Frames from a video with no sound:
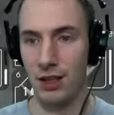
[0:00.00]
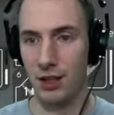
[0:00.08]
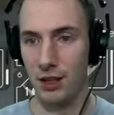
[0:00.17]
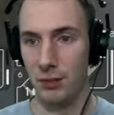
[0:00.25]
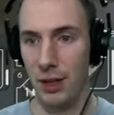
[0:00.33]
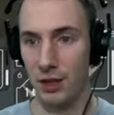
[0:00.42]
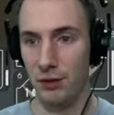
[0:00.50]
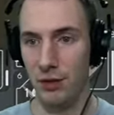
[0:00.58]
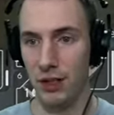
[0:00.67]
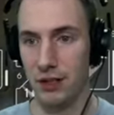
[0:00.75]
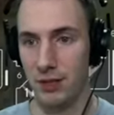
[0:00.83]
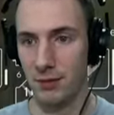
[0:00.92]
now on the
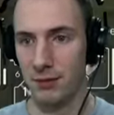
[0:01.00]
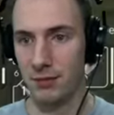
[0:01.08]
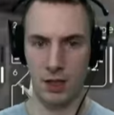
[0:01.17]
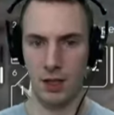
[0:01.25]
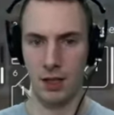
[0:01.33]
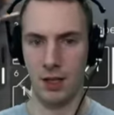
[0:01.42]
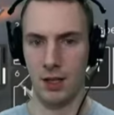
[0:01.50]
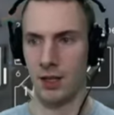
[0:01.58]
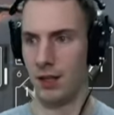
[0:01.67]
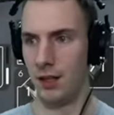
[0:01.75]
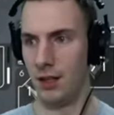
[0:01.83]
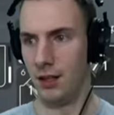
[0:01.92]
battlefield.
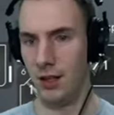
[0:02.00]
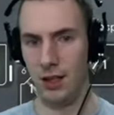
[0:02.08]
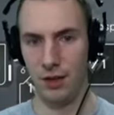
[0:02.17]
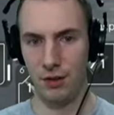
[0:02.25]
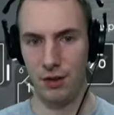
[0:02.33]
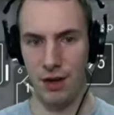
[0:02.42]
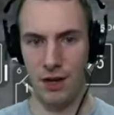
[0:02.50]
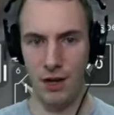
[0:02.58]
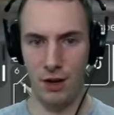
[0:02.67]
Alrighty,